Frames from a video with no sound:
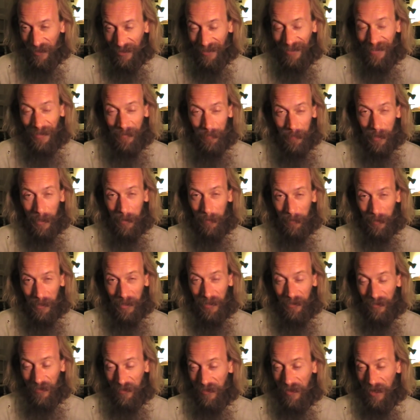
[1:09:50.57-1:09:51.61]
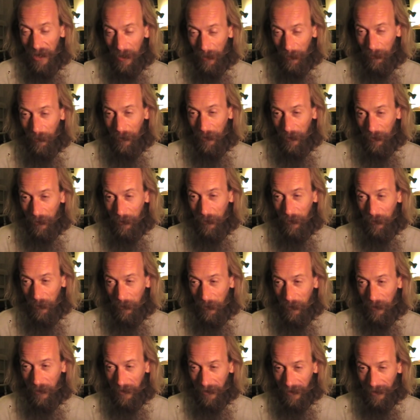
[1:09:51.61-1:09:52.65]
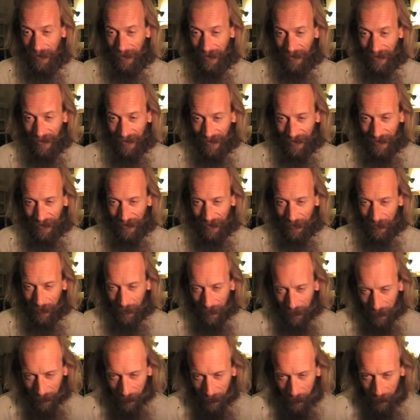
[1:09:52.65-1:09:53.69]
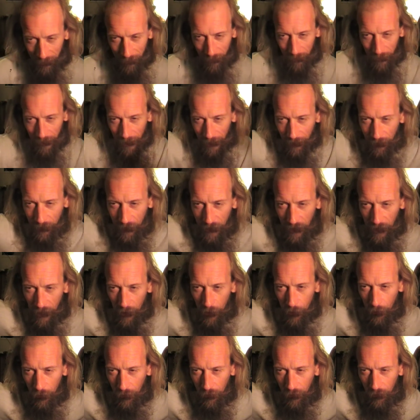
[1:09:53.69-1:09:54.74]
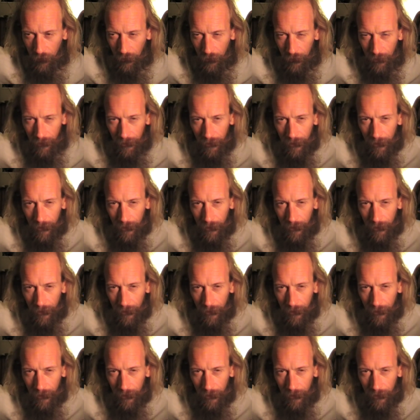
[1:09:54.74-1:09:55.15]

Maybe this is how we're going to do it. Have chaos.